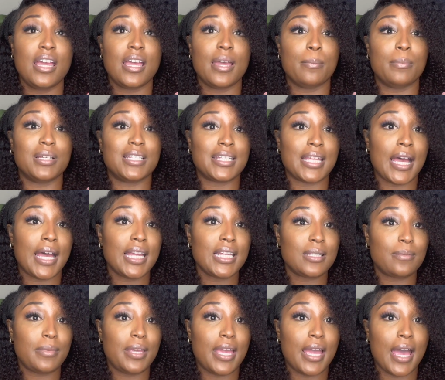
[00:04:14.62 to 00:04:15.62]
besides
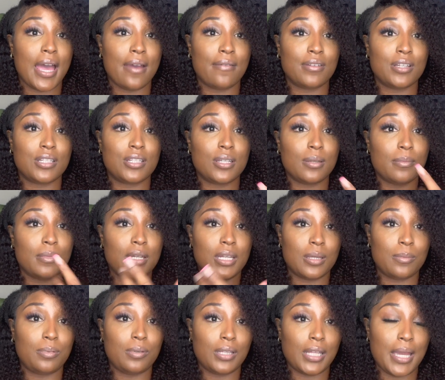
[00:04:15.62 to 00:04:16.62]
me having to
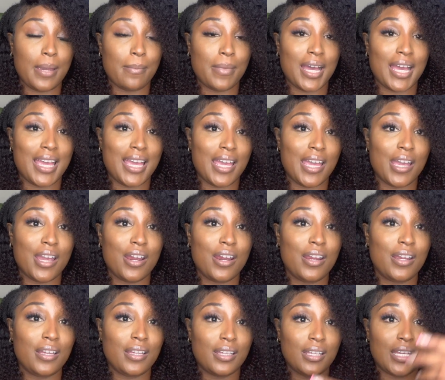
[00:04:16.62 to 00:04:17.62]
manipulate my hair,
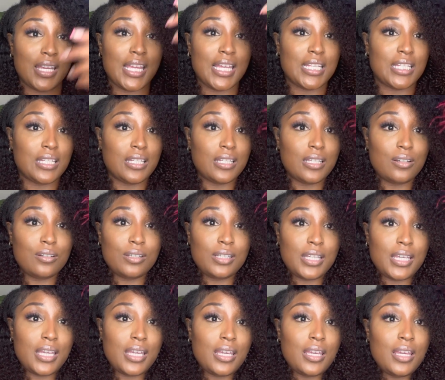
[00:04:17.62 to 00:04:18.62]
it's
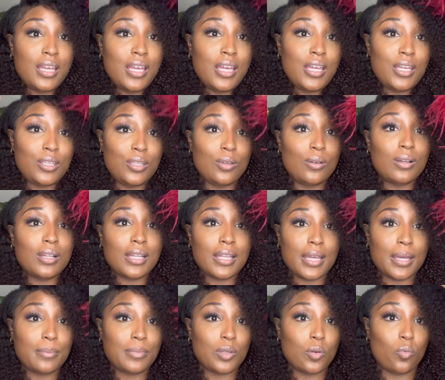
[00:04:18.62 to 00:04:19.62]
literally you
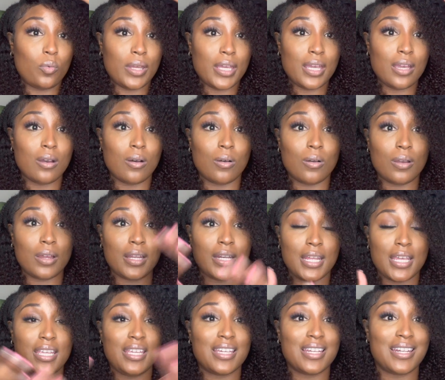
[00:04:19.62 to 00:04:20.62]
clamp the wig on
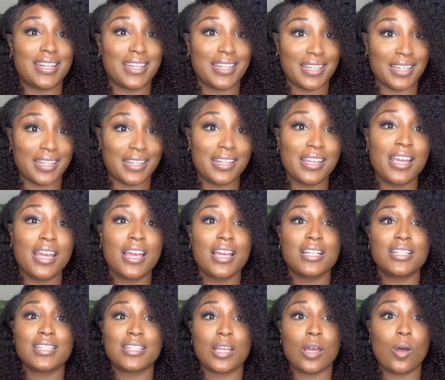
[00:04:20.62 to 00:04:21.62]
and you're done.
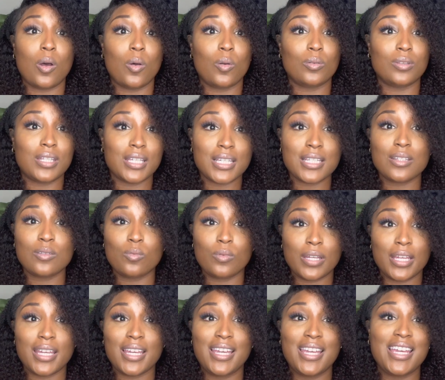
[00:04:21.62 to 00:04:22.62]
So this
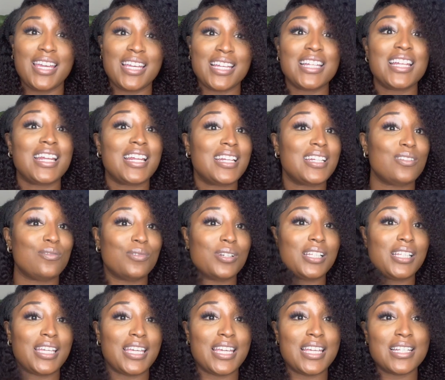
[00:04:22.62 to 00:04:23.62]
wig is
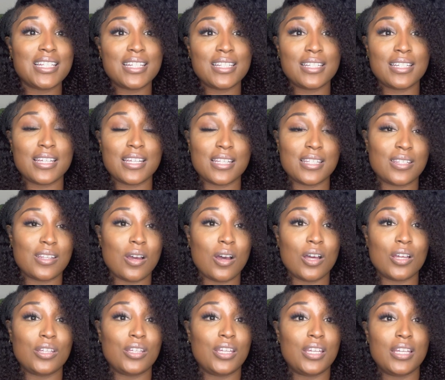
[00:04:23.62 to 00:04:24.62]
really easy to
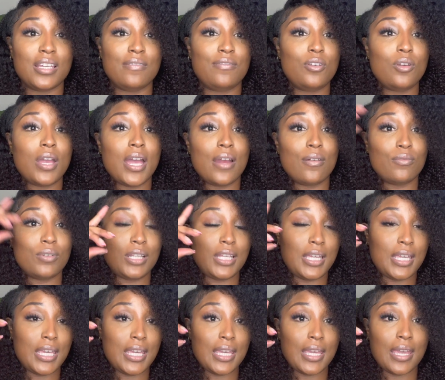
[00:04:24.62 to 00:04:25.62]
install. If you have really
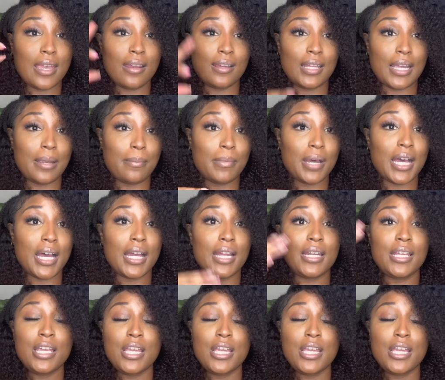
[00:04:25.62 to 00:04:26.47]
kinky hair like mine,